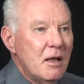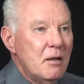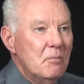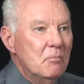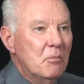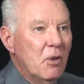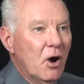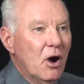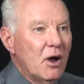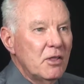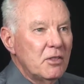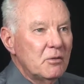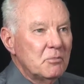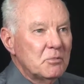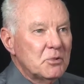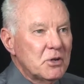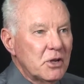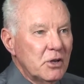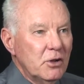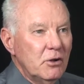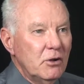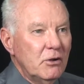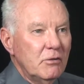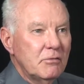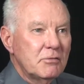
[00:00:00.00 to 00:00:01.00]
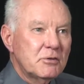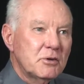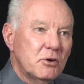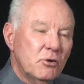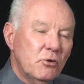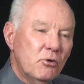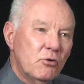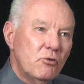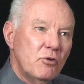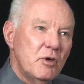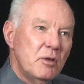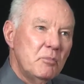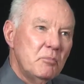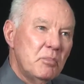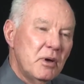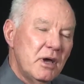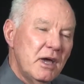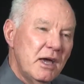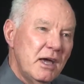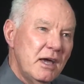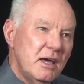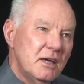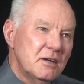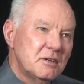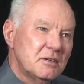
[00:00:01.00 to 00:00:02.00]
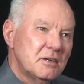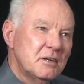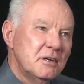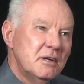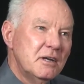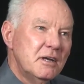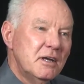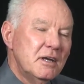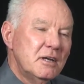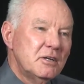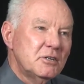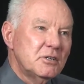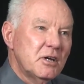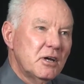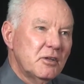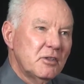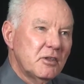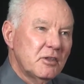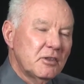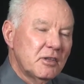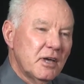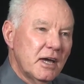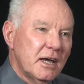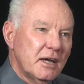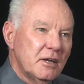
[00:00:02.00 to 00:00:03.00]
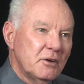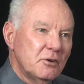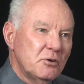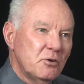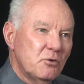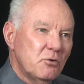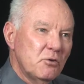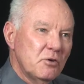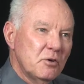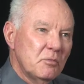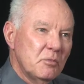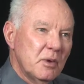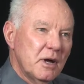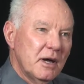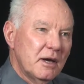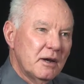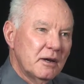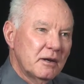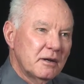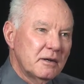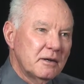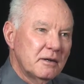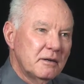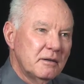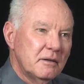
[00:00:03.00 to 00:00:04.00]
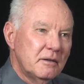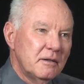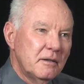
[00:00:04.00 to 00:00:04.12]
by themselves or in pairs so that they can talk about it.